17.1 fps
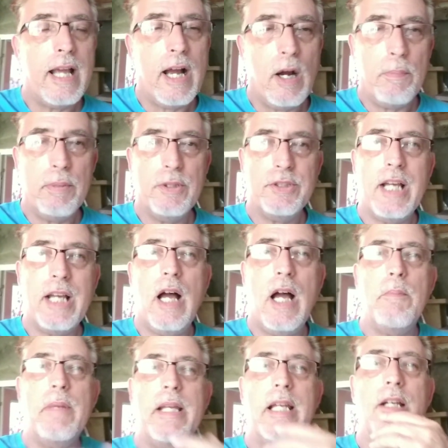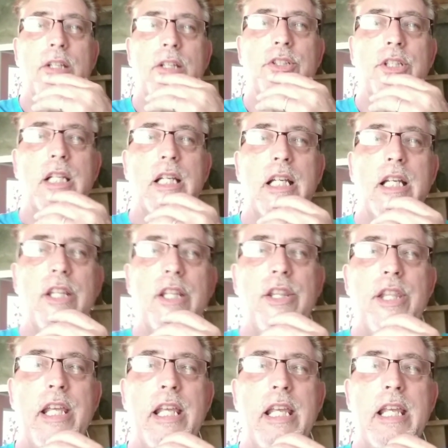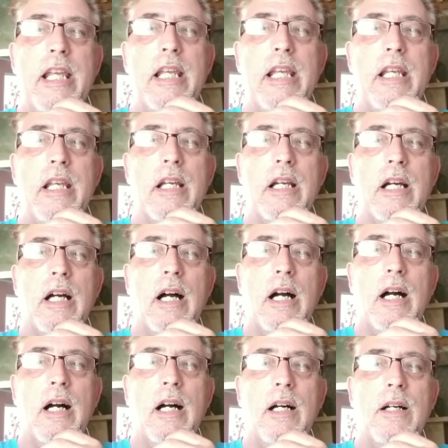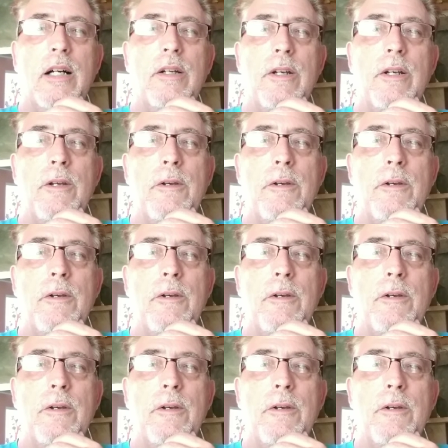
to help us out because the uh,